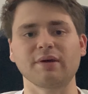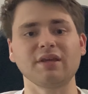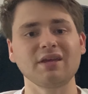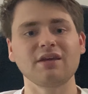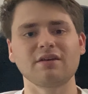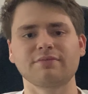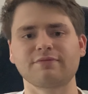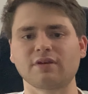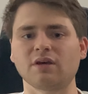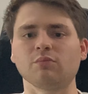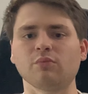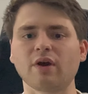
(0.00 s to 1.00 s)
but if
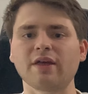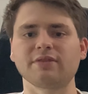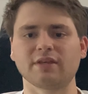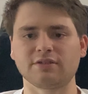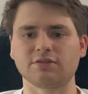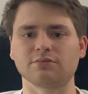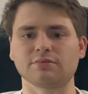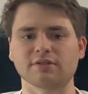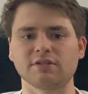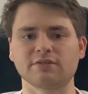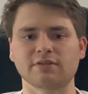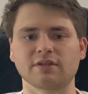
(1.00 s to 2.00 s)
and when they do
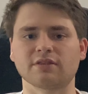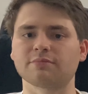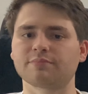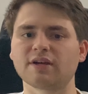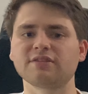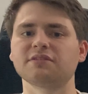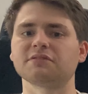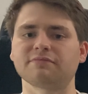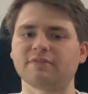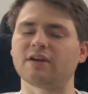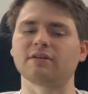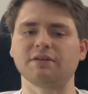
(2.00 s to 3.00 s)
release it, the price is
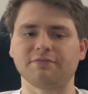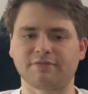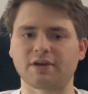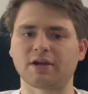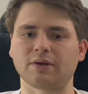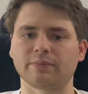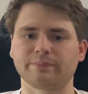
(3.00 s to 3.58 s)
very fair.